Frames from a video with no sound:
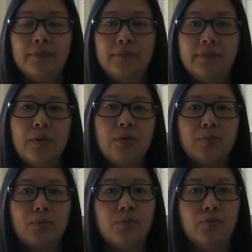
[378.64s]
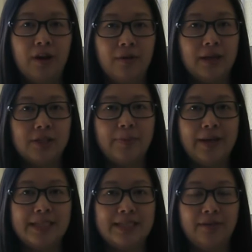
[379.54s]
they were very
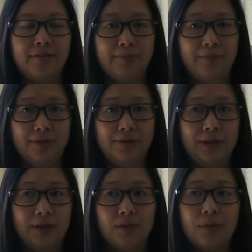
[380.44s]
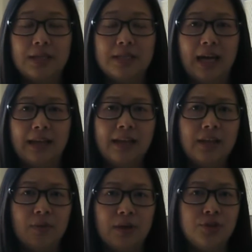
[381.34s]
expensive compared to the other ones. I think
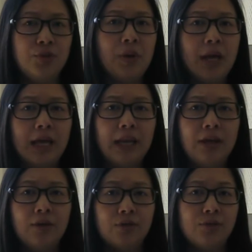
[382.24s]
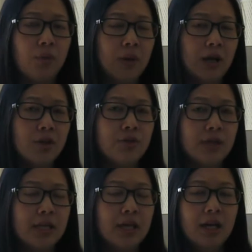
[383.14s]
they were $280 or
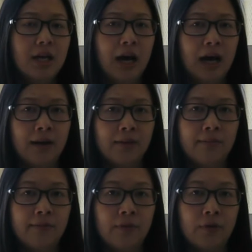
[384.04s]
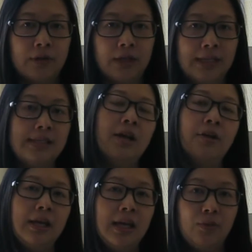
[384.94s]
$300 for the
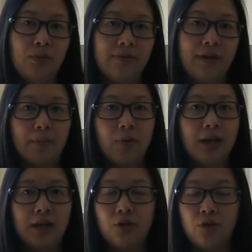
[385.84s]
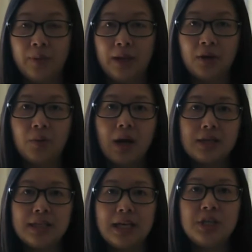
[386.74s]
entire kit with fabric at the European
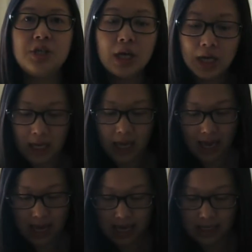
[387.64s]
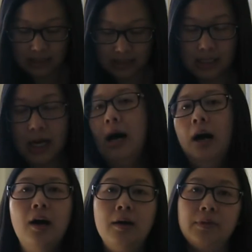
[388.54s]
cross stitch, and
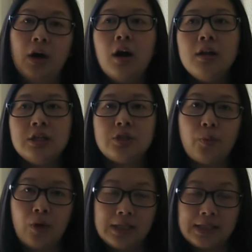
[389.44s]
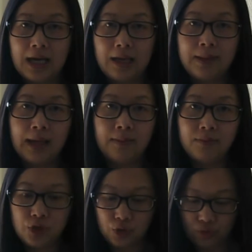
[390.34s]
the Holland springtime came
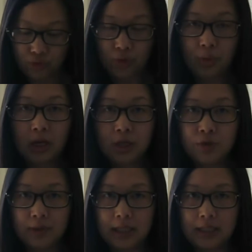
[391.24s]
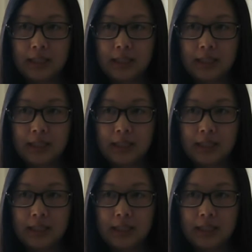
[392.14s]
to $200